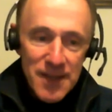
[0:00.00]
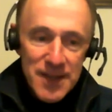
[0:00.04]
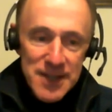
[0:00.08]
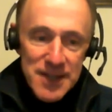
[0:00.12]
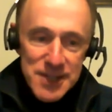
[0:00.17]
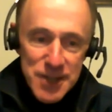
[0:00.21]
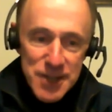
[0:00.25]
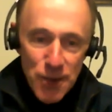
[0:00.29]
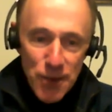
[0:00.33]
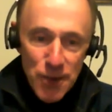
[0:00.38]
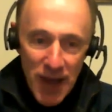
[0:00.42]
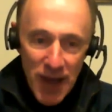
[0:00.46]

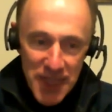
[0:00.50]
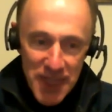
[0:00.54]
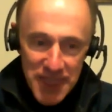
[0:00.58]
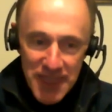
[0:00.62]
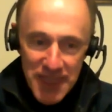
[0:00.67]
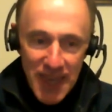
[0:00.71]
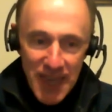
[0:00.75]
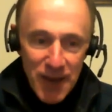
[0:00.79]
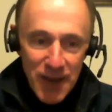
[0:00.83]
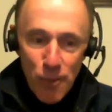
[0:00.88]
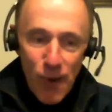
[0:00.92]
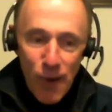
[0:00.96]
So I
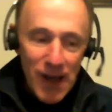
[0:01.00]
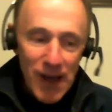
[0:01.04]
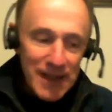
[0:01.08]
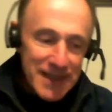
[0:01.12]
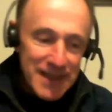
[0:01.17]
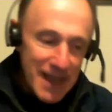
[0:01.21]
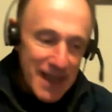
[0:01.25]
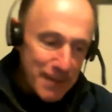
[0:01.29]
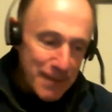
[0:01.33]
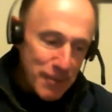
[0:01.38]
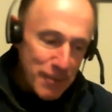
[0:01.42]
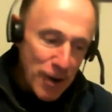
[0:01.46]
think while
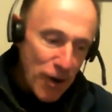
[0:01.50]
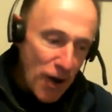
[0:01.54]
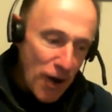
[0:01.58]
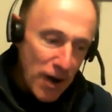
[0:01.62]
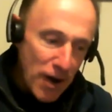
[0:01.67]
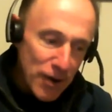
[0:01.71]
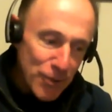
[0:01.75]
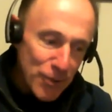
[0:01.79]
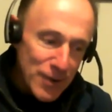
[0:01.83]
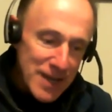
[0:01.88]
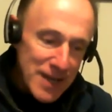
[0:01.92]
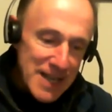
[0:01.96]

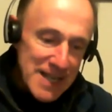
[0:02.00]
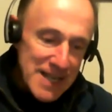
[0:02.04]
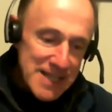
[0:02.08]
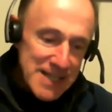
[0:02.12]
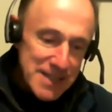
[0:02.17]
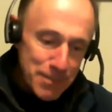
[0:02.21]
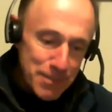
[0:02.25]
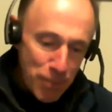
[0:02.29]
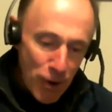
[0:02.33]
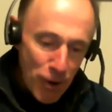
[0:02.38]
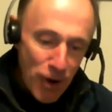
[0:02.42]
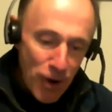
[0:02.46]
demagoguery is
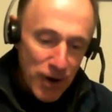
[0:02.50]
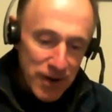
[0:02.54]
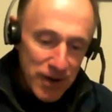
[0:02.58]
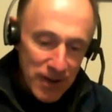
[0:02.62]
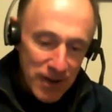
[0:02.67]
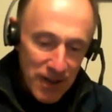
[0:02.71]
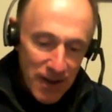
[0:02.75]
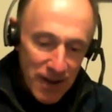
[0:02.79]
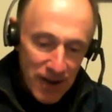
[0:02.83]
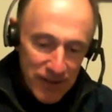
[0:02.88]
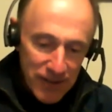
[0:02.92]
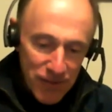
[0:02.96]
a part
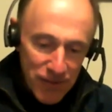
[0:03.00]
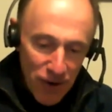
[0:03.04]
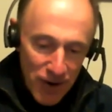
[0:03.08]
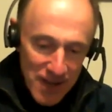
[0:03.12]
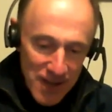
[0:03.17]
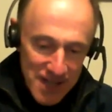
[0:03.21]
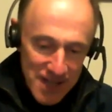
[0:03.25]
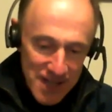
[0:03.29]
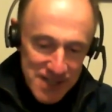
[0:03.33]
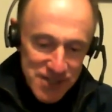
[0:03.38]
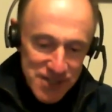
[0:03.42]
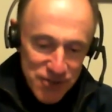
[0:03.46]
of our
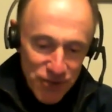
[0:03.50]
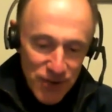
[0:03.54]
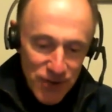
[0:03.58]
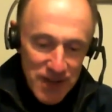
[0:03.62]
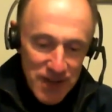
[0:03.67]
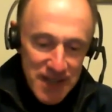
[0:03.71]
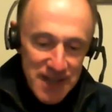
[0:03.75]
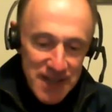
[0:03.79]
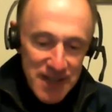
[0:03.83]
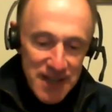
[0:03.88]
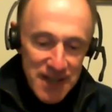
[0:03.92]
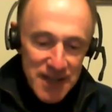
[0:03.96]

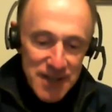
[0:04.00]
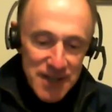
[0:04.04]
history,